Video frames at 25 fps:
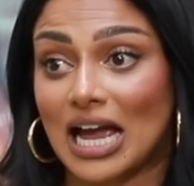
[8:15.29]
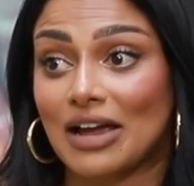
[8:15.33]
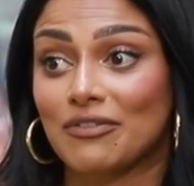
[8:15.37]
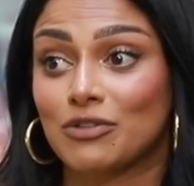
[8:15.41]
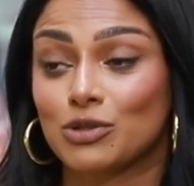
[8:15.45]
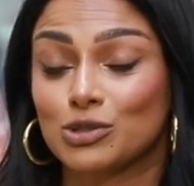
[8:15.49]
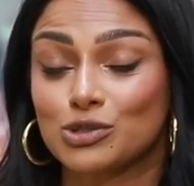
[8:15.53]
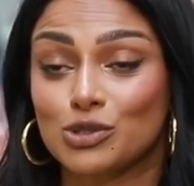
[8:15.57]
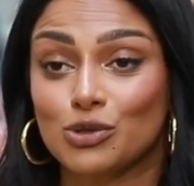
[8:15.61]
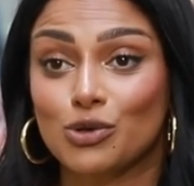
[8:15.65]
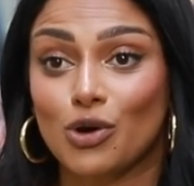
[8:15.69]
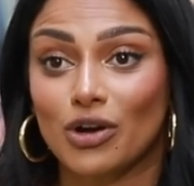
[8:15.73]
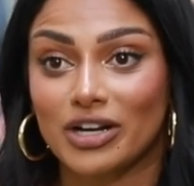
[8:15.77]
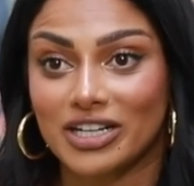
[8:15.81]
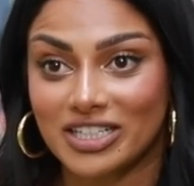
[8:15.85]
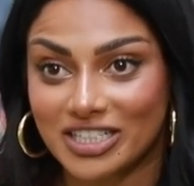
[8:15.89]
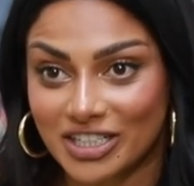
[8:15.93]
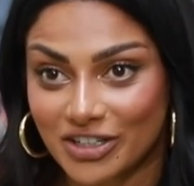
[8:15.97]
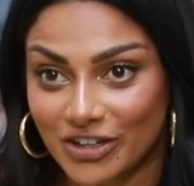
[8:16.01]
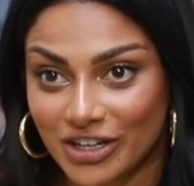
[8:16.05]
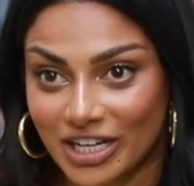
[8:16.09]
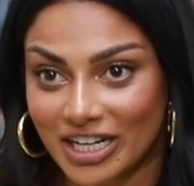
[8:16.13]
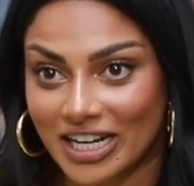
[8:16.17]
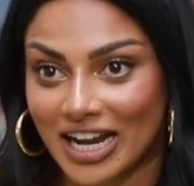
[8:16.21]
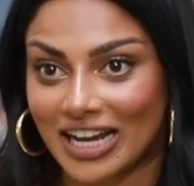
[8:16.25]
I've also got a
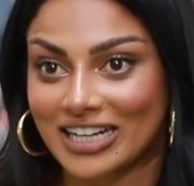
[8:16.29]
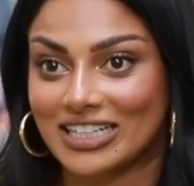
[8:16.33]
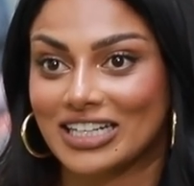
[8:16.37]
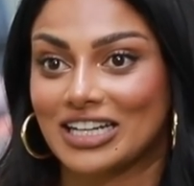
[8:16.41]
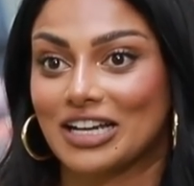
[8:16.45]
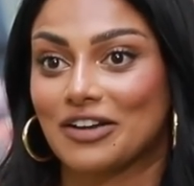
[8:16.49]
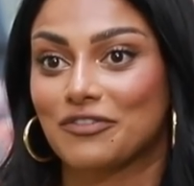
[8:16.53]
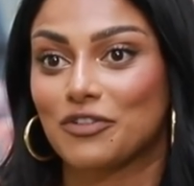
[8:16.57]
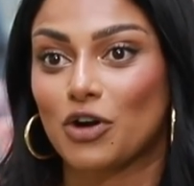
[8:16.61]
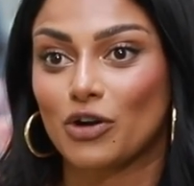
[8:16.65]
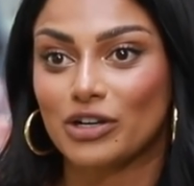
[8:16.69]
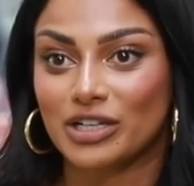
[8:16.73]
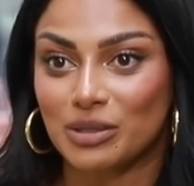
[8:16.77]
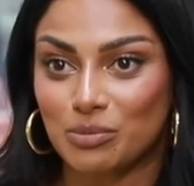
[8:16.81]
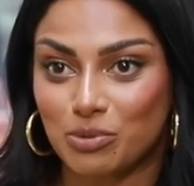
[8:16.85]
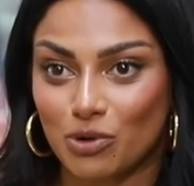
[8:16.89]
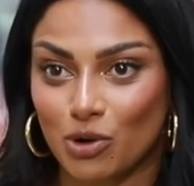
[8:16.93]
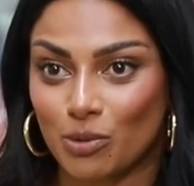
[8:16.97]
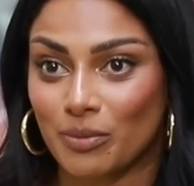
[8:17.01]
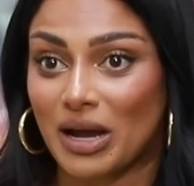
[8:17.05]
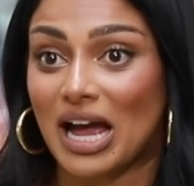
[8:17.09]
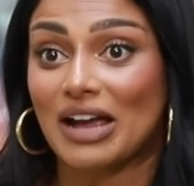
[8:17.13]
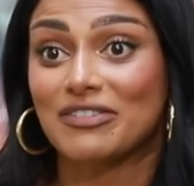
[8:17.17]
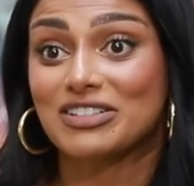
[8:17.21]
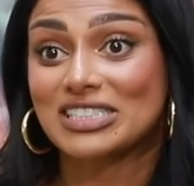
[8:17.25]
degree in acting. I've got a
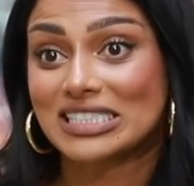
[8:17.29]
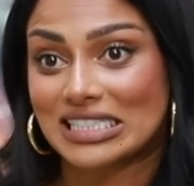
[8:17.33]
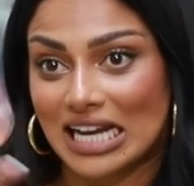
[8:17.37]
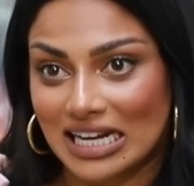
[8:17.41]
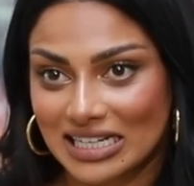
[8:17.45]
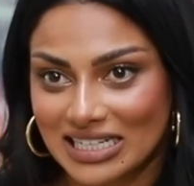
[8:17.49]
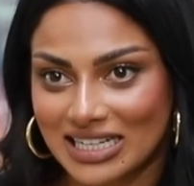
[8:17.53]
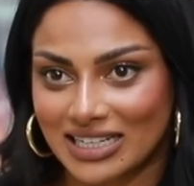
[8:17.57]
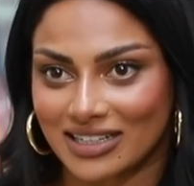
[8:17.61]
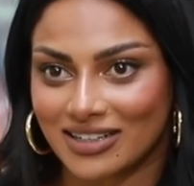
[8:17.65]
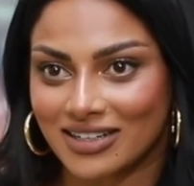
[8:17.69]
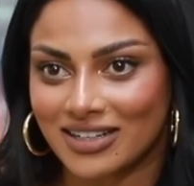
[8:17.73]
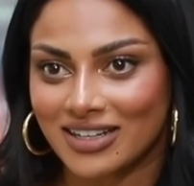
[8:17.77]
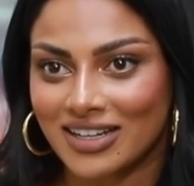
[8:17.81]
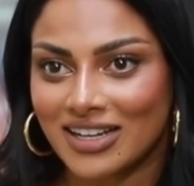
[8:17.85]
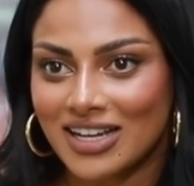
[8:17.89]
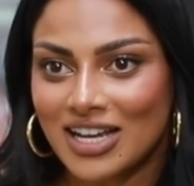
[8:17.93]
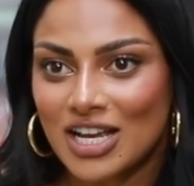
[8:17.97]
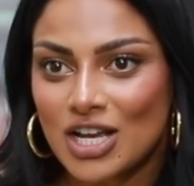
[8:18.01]
diploma. I've studied.